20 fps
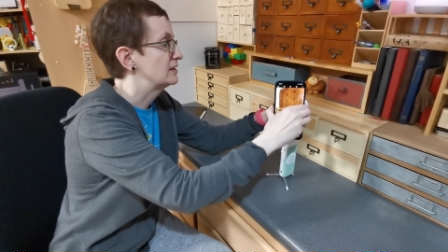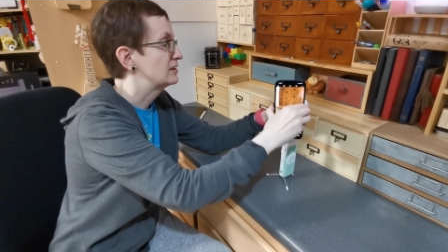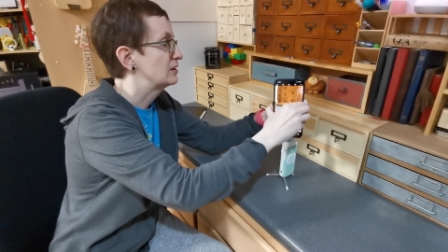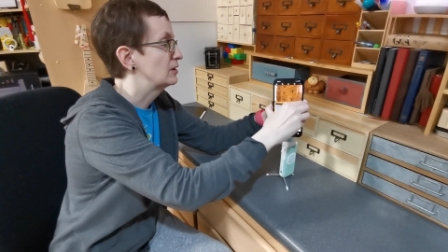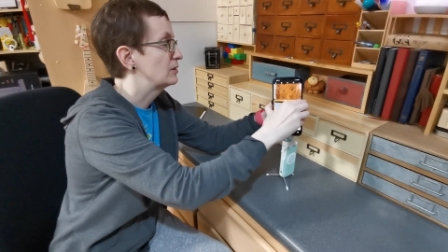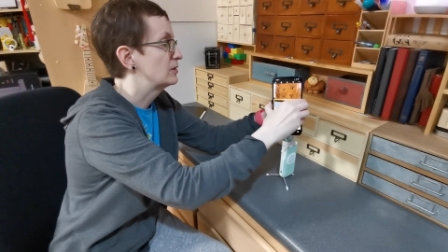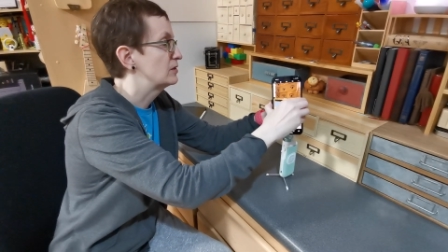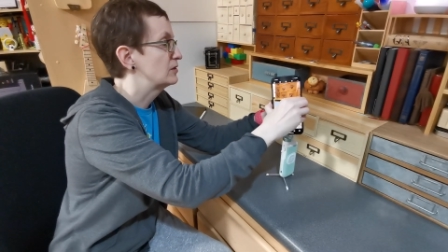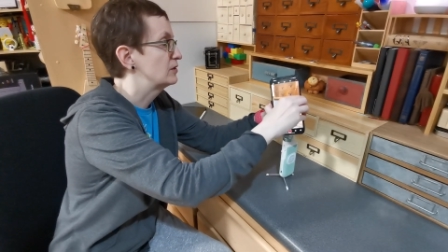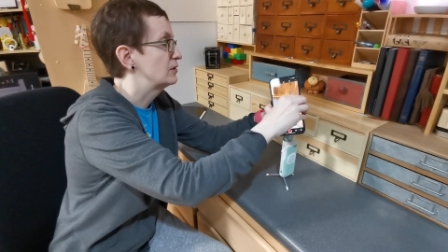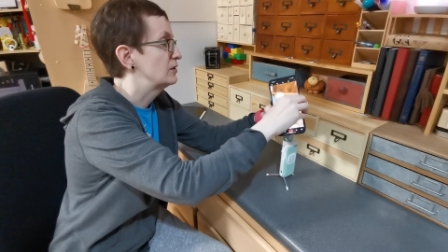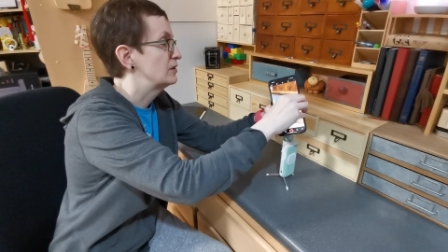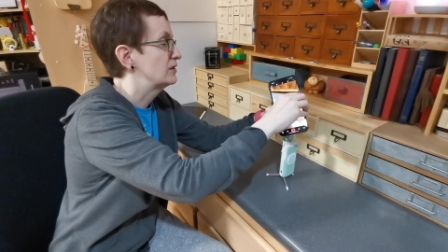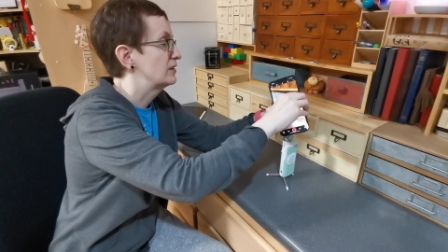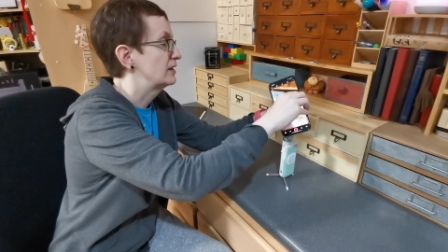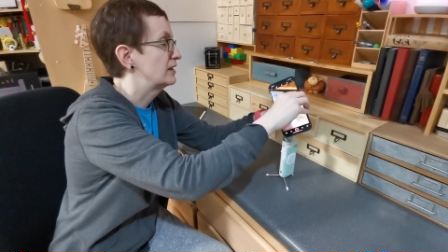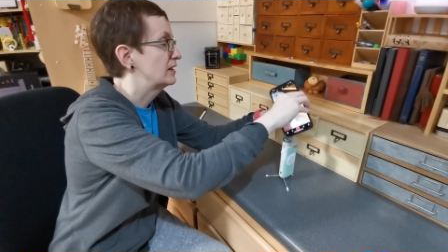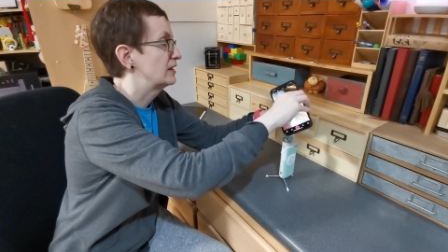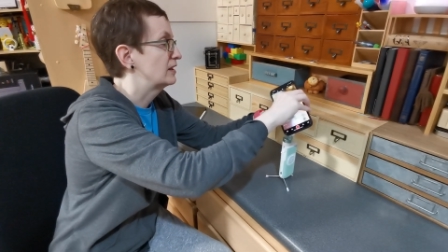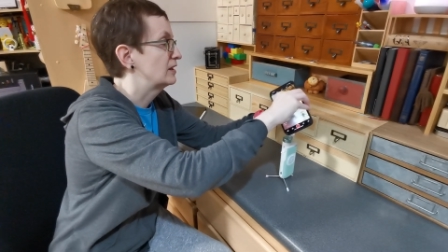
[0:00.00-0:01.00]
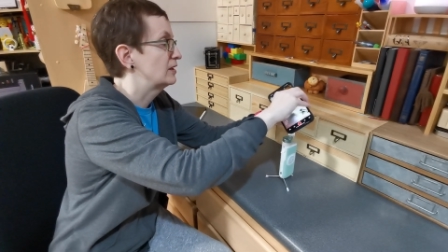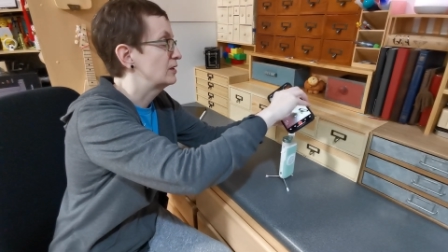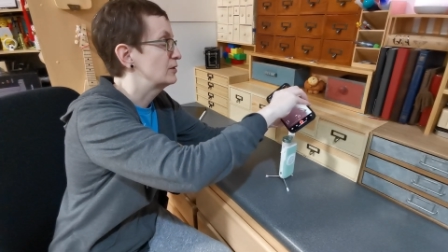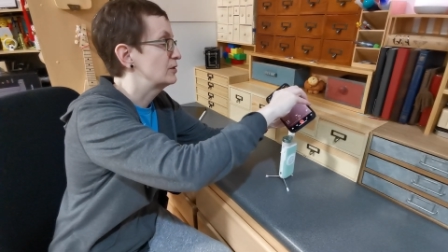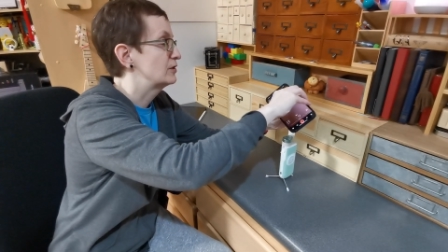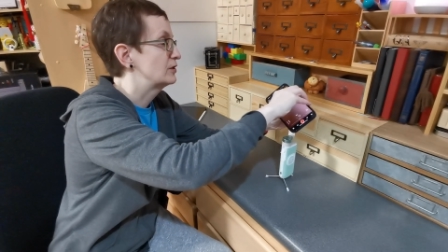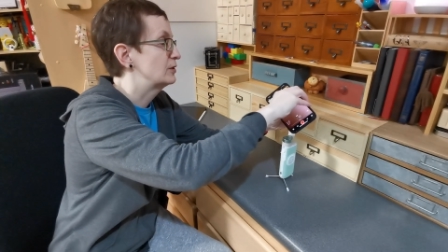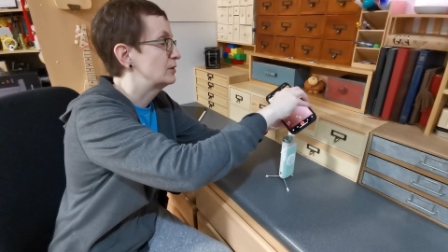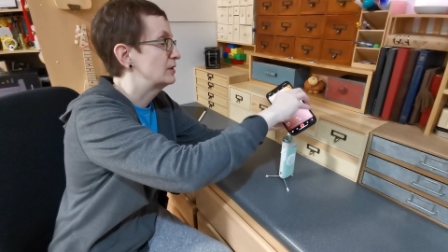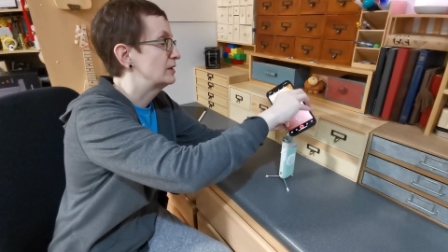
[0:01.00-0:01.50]
so as soon as I get
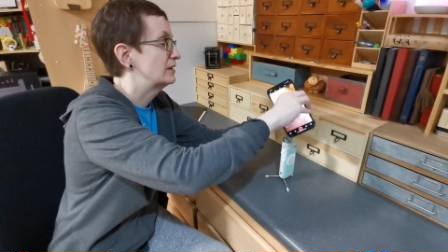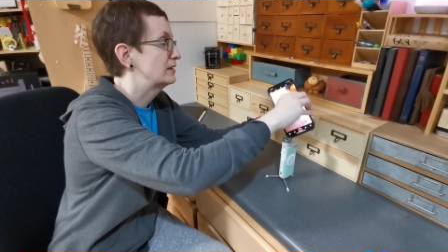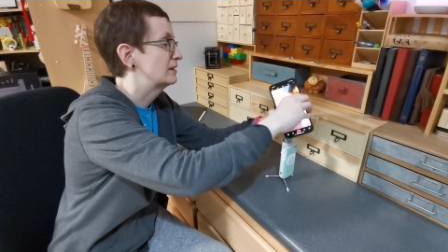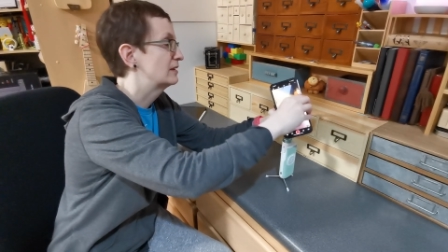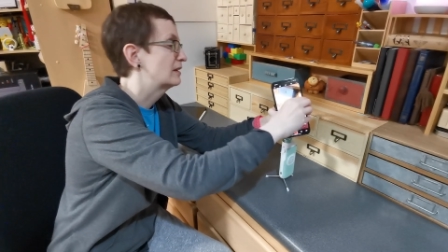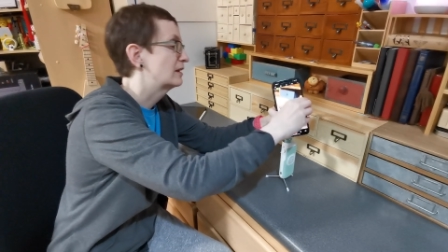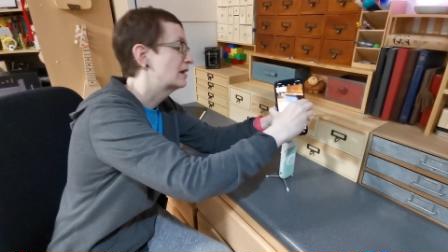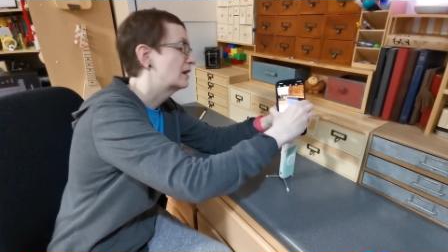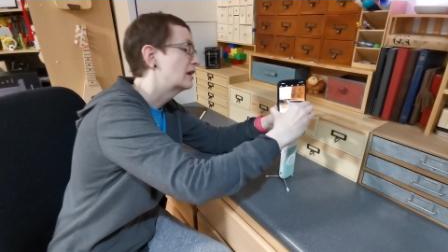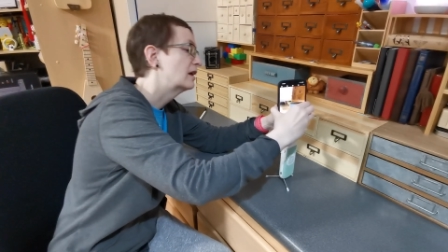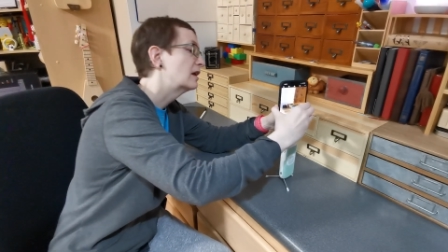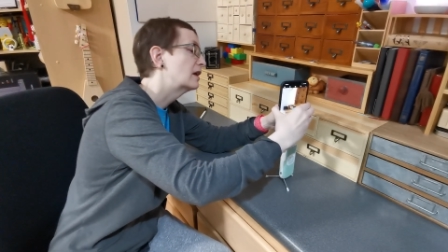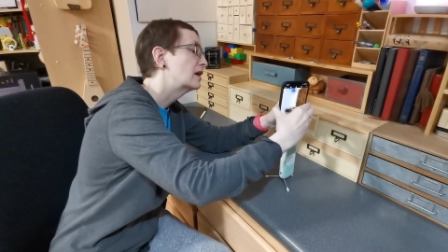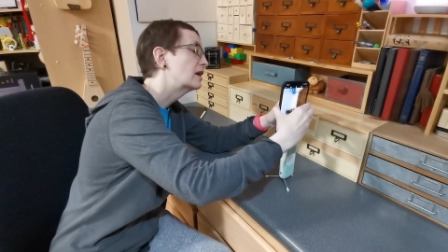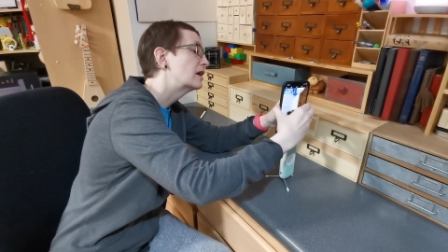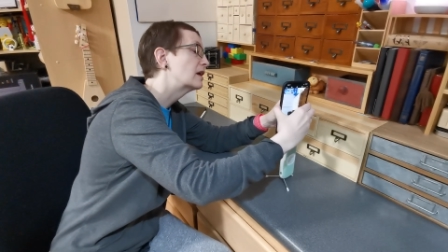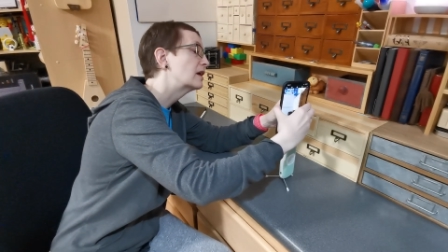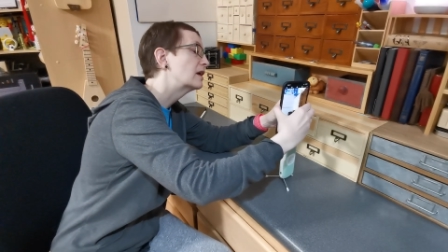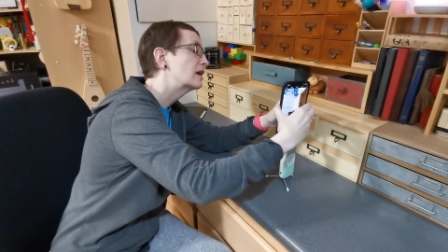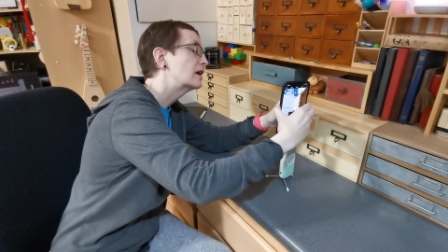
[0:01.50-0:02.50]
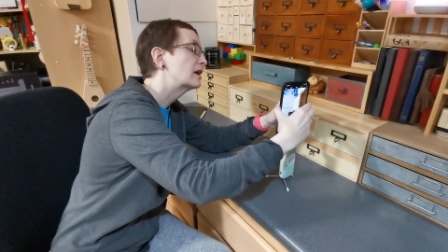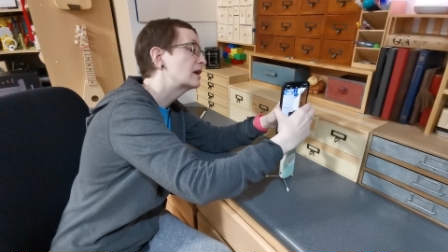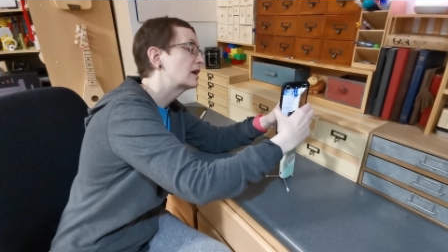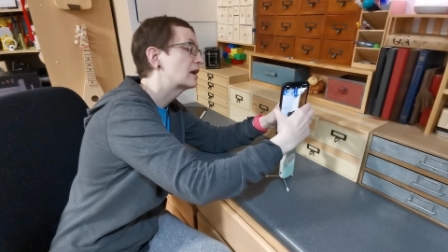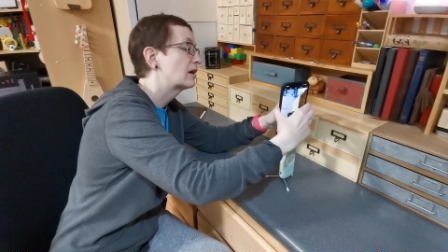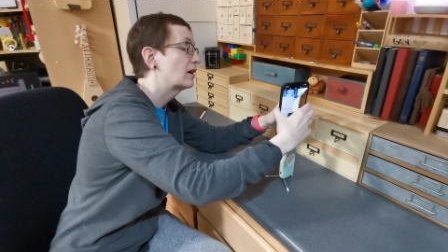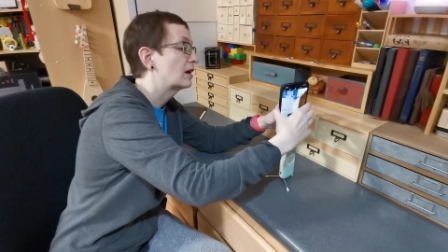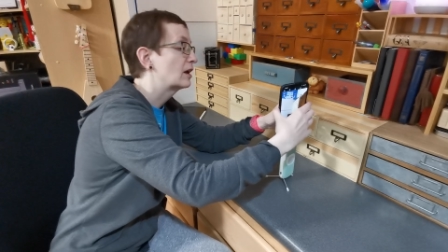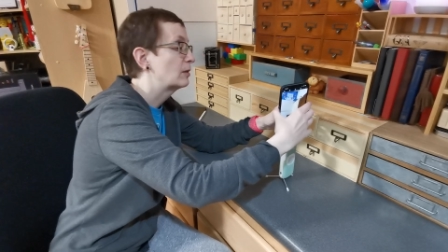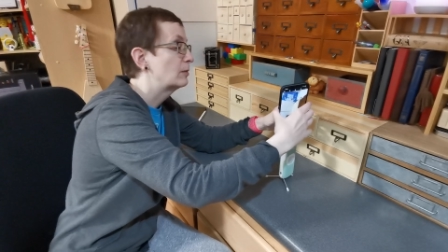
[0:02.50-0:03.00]
close to it,
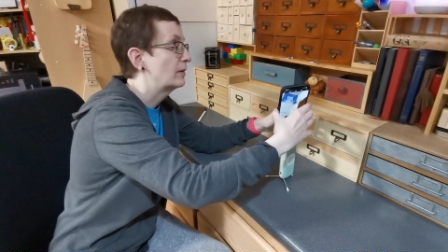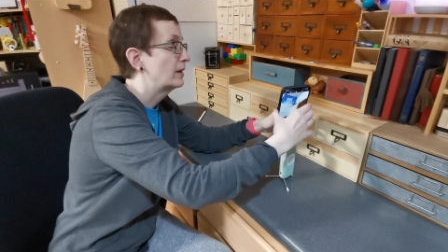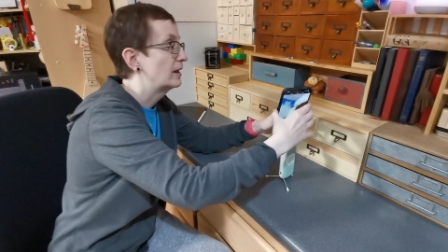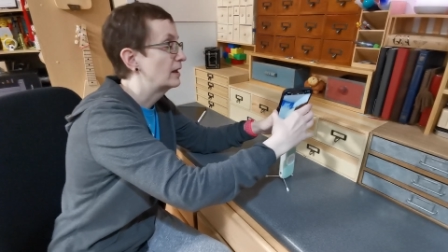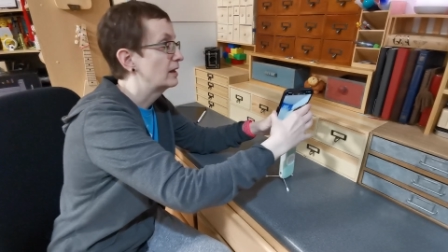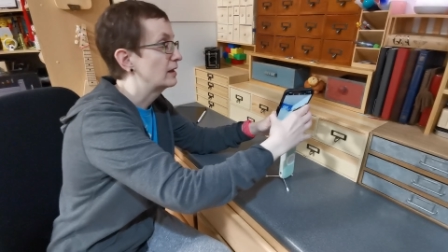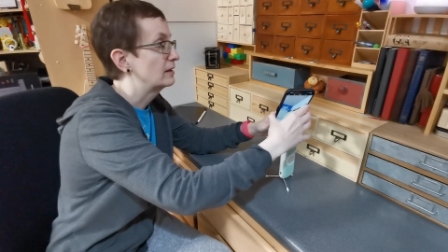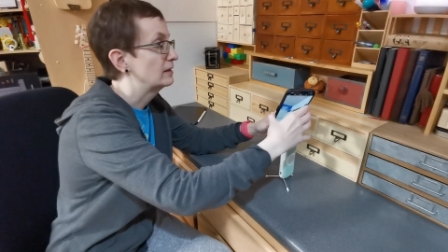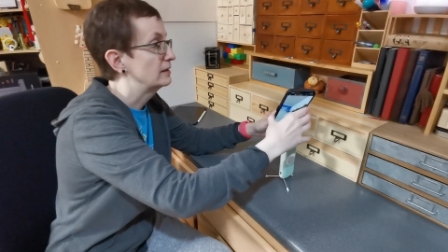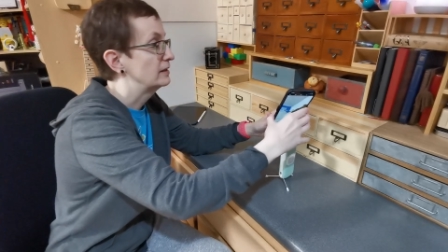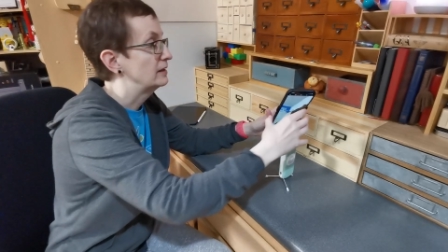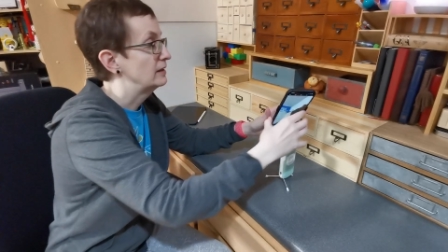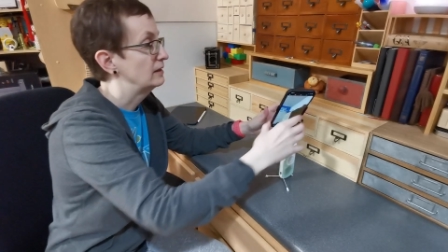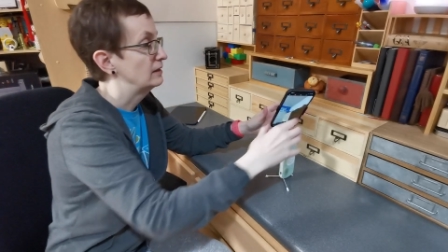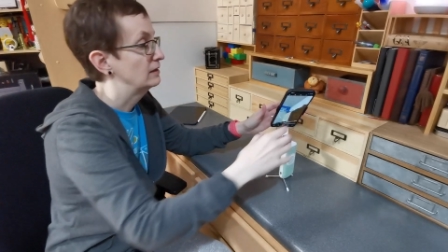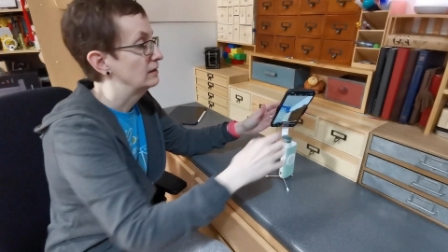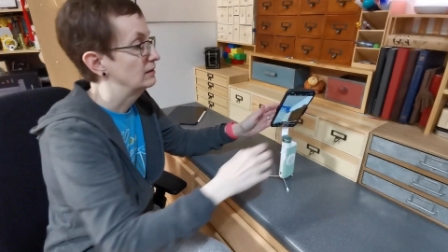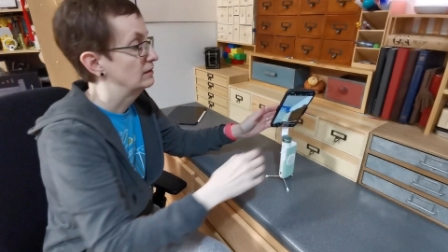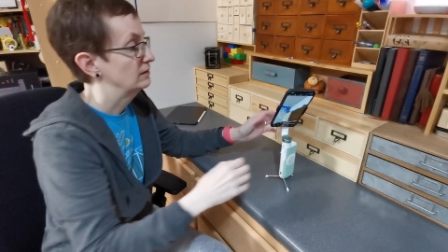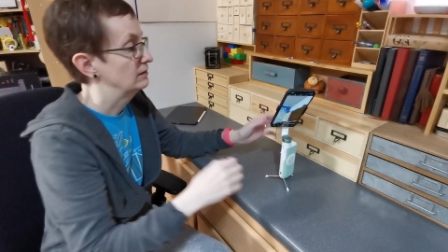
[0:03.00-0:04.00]
it automatically